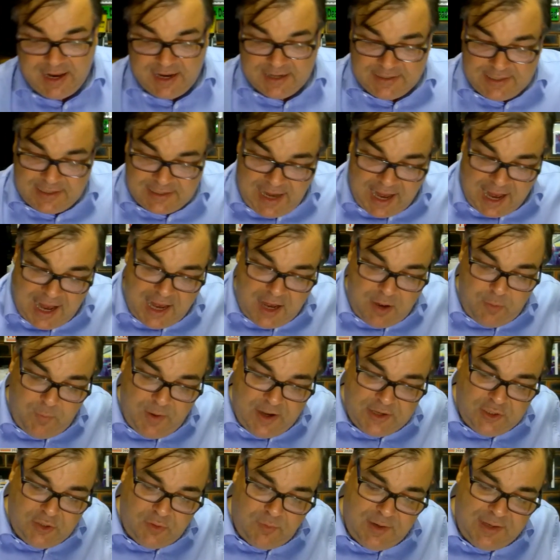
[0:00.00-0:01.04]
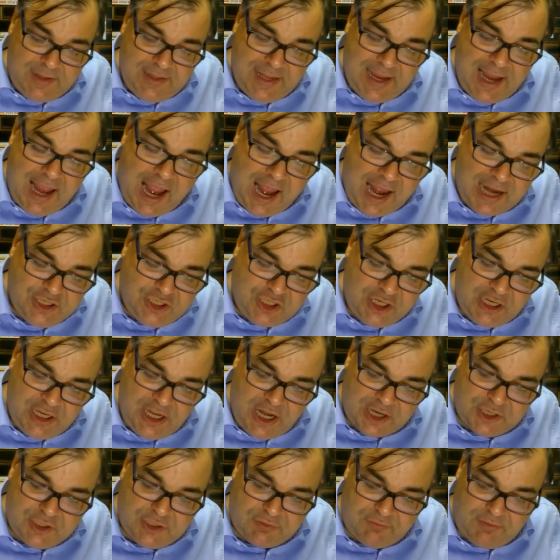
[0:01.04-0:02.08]
Today we're doing the Archie
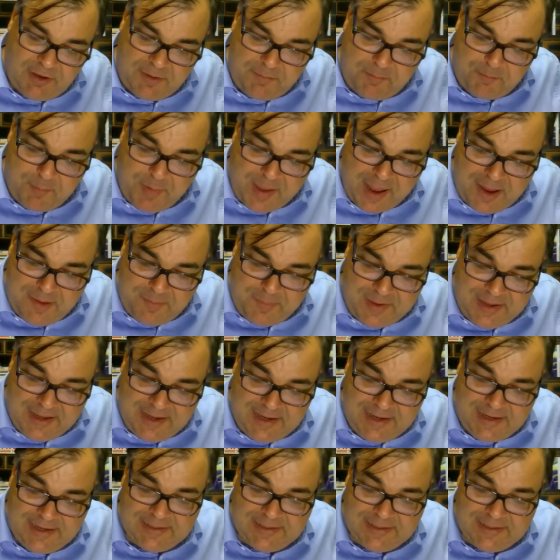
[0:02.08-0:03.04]
Luxury baby